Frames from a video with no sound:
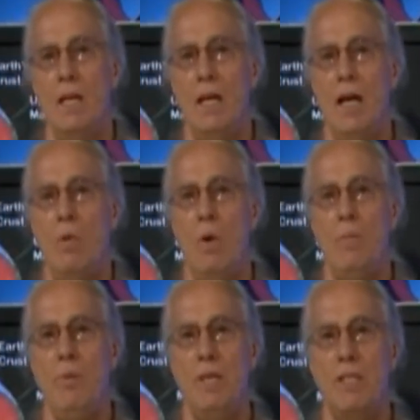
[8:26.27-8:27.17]
Now,
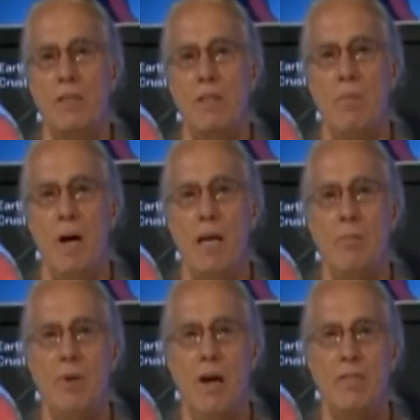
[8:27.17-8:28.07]
one piece of the
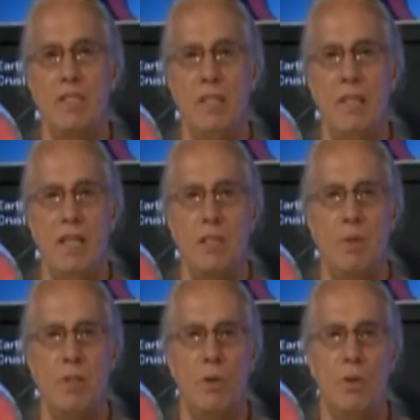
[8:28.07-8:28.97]
Mayan prophecy that has
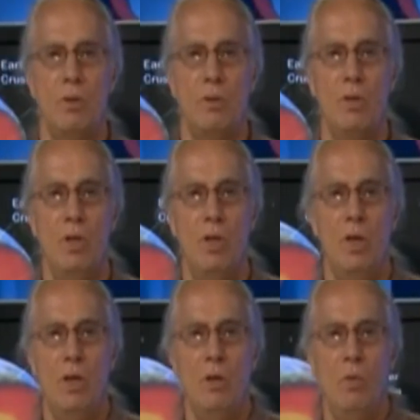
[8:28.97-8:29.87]
been told,
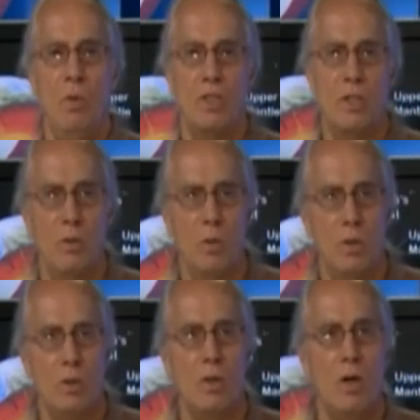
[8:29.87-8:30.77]
which the
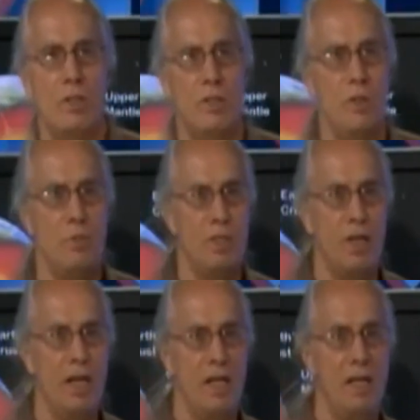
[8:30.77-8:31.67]
world calls
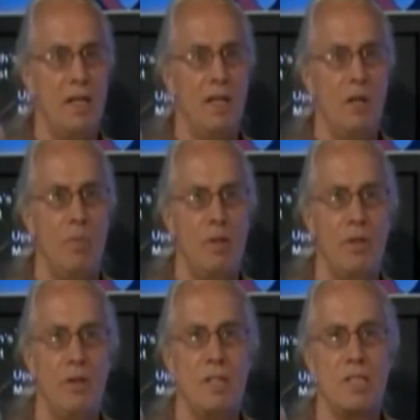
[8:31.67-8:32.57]
doomsday, but
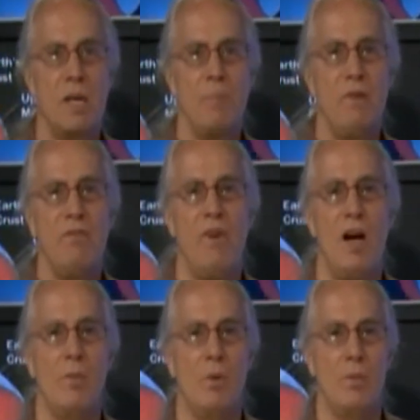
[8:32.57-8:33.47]
there is something
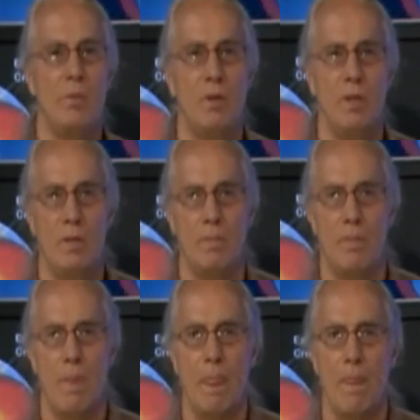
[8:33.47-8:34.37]
far more important.
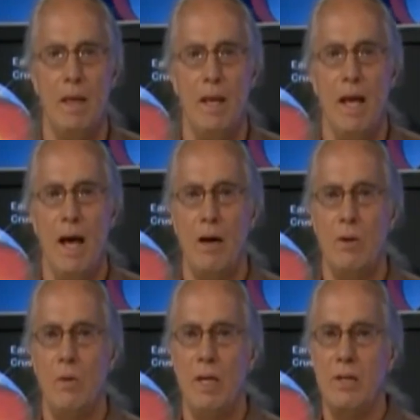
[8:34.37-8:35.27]
How
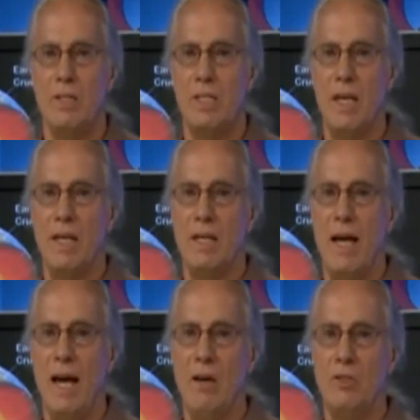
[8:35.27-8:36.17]
do we understand
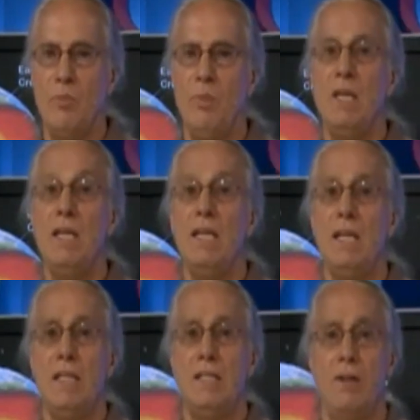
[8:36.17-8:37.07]
how to
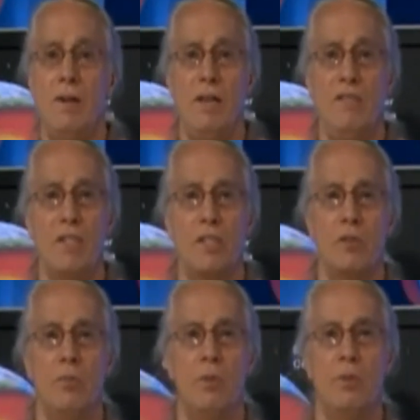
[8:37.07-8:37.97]
be during a
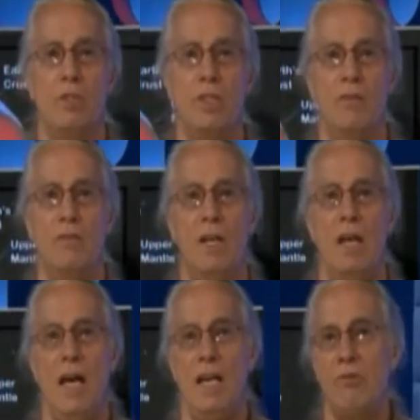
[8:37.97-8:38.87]
physical pole shift
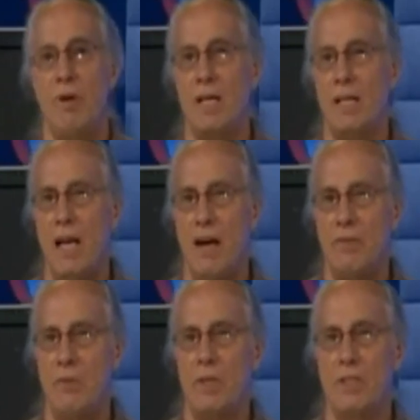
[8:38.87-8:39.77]
and directly
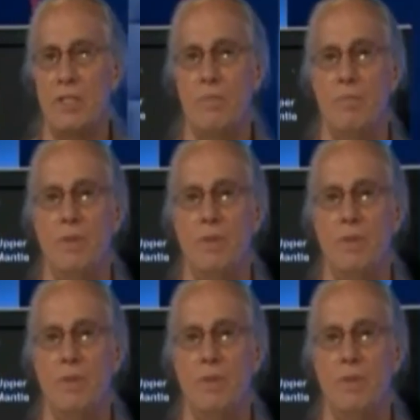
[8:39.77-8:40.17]
afterwards?